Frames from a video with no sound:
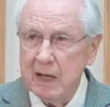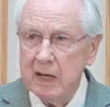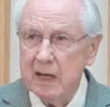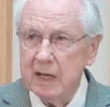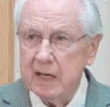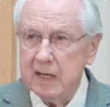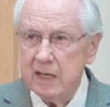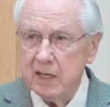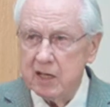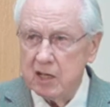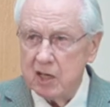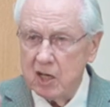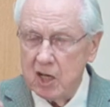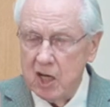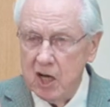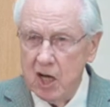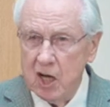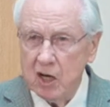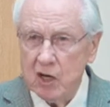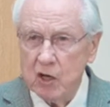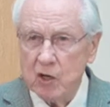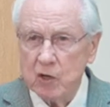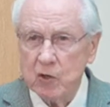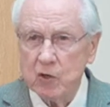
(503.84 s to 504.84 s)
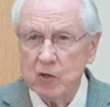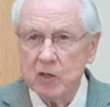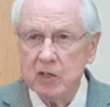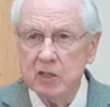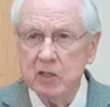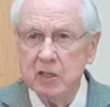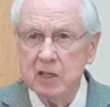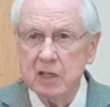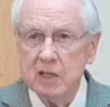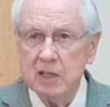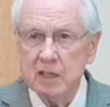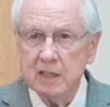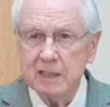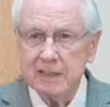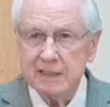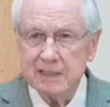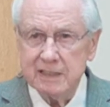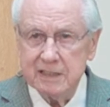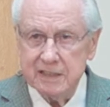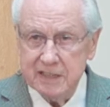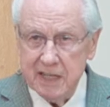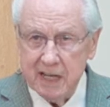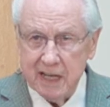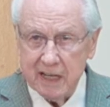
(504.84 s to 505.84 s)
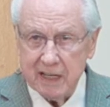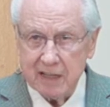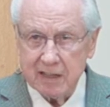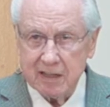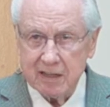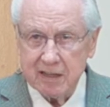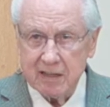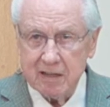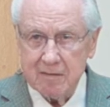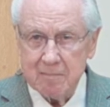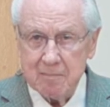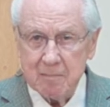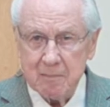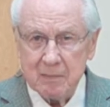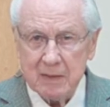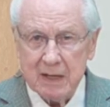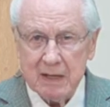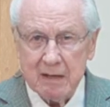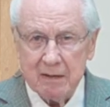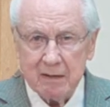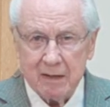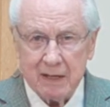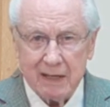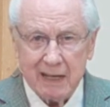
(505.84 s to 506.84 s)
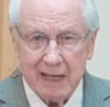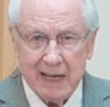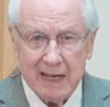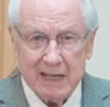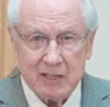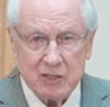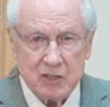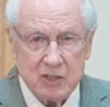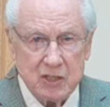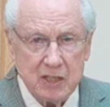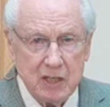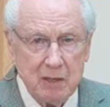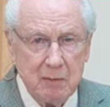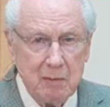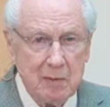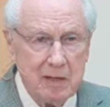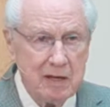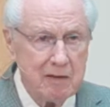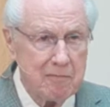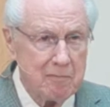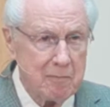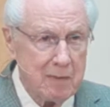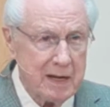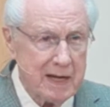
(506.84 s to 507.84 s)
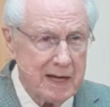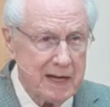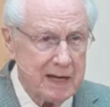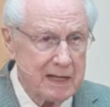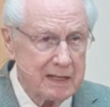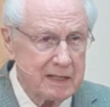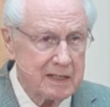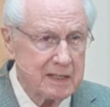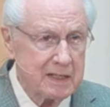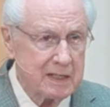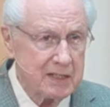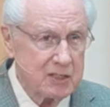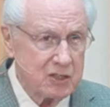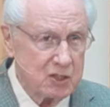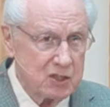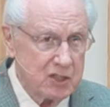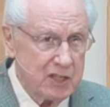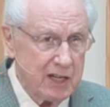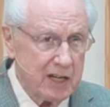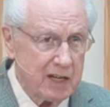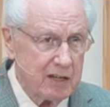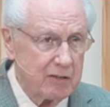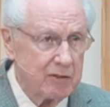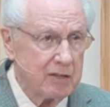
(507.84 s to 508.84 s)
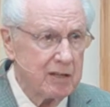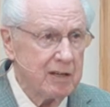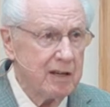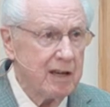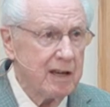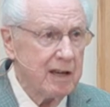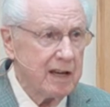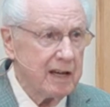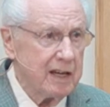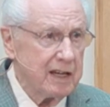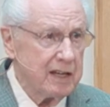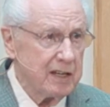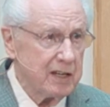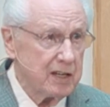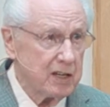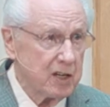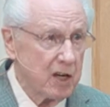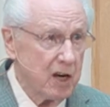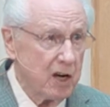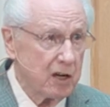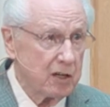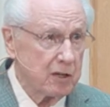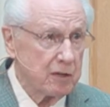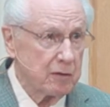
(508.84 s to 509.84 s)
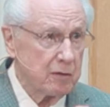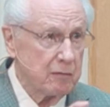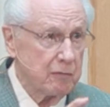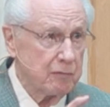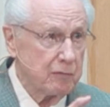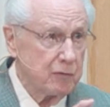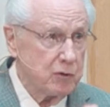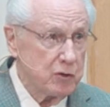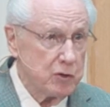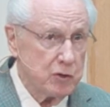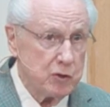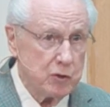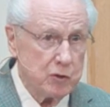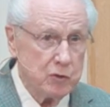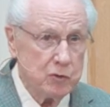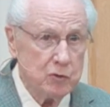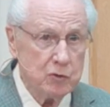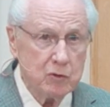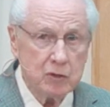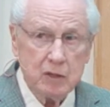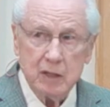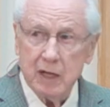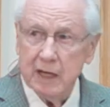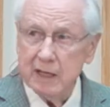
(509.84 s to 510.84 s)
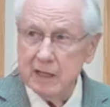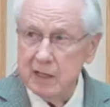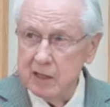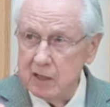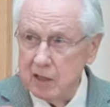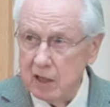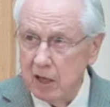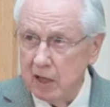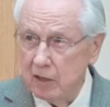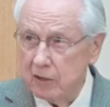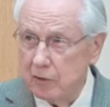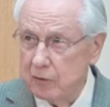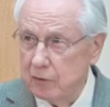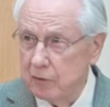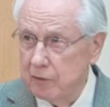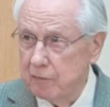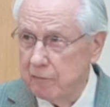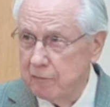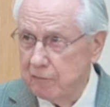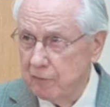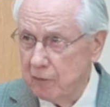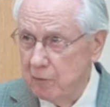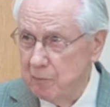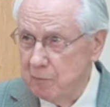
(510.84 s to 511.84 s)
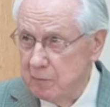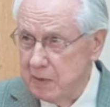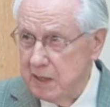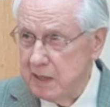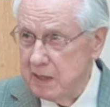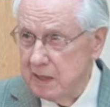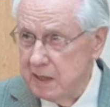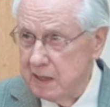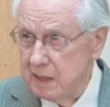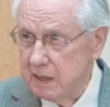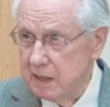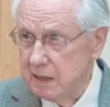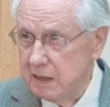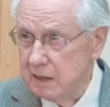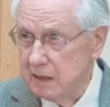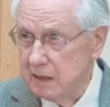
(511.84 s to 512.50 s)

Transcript: He conquered death. The last enemy of man is death. And he conquered it for you, and he conquered it for me.